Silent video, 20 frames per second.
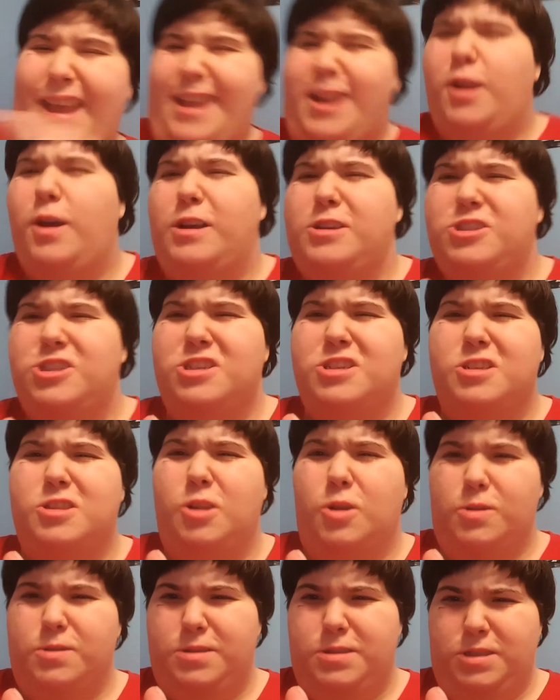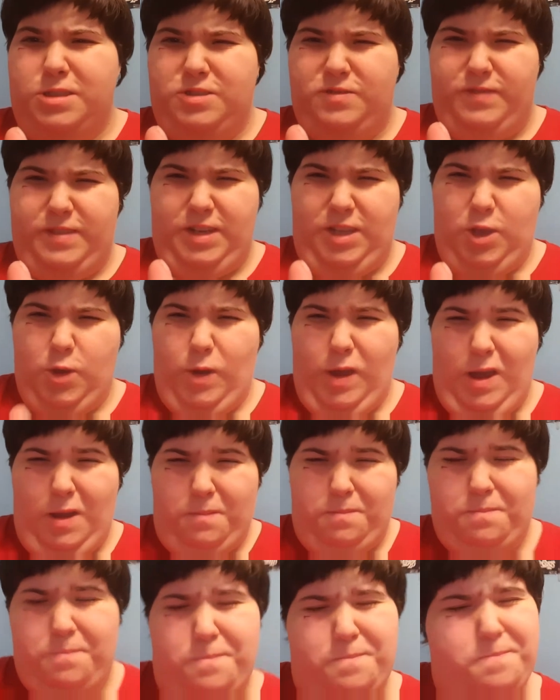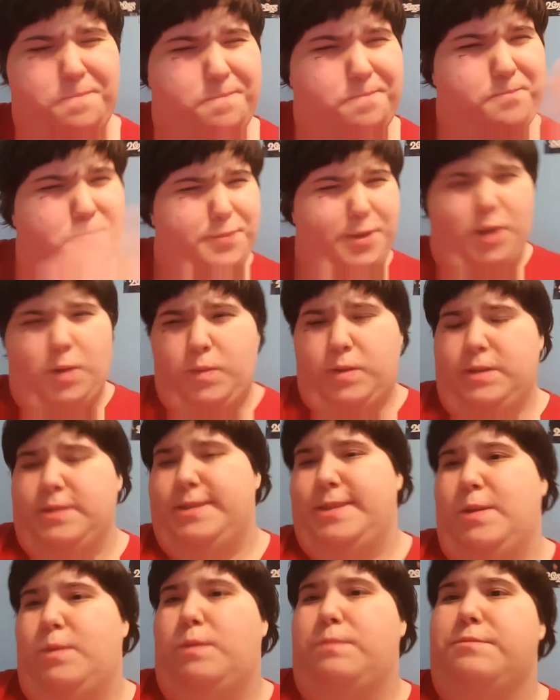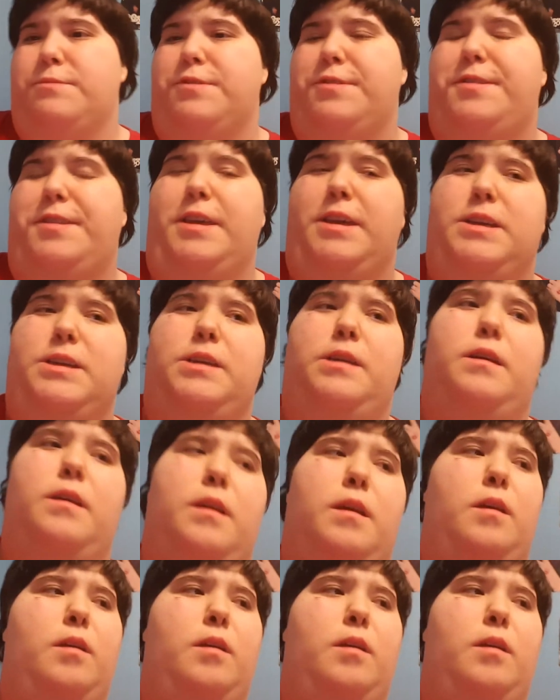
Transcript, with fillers: I know I just closed this video out but I want to say one more thing.